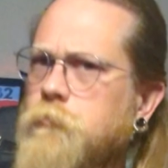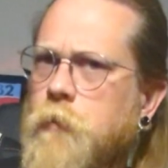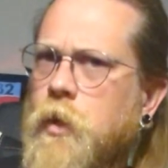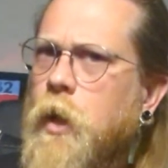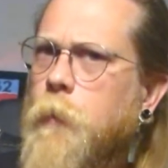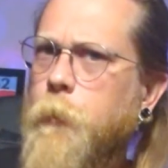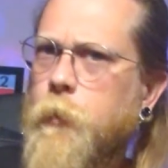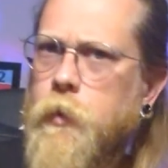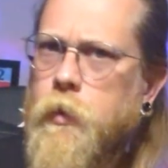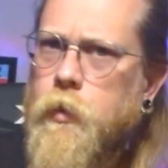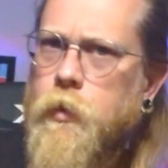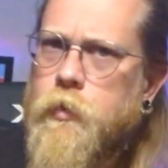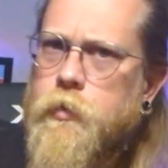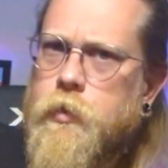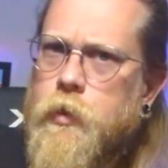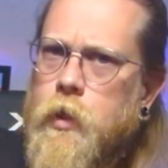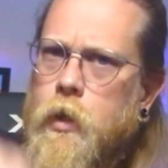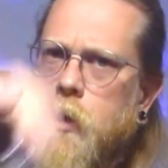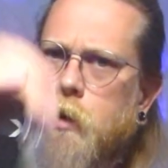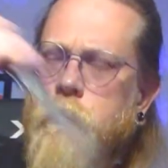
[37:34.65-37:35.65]
couple years
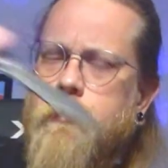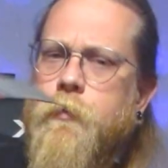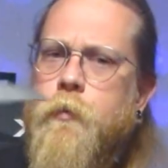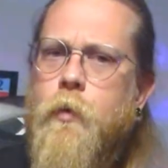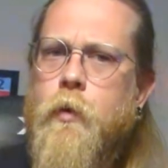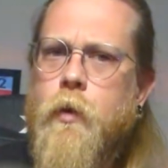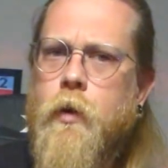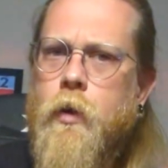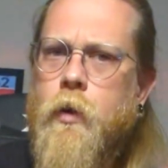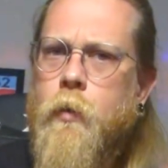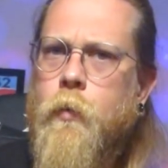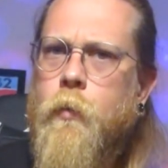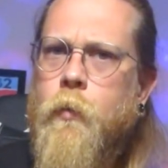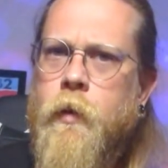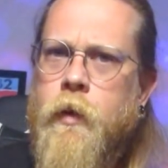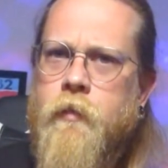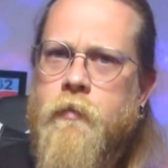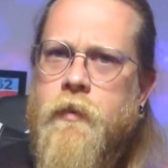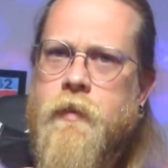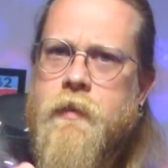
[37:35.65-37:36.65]
ago for
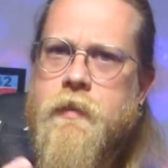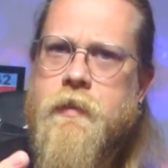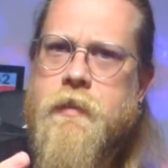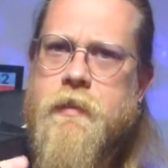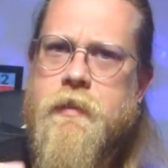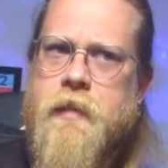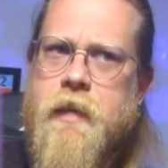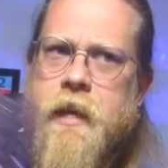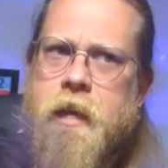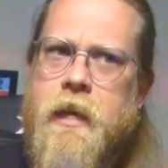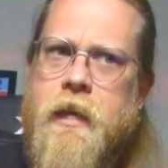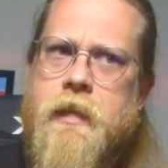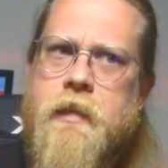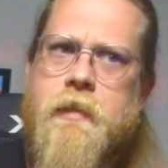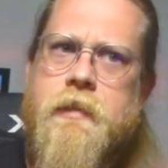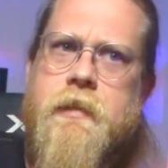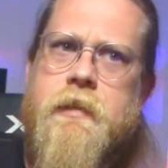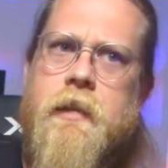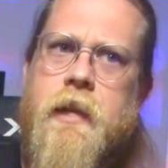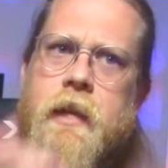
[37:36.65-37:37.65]
one of his
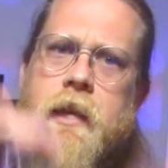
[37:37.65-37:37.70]
designs.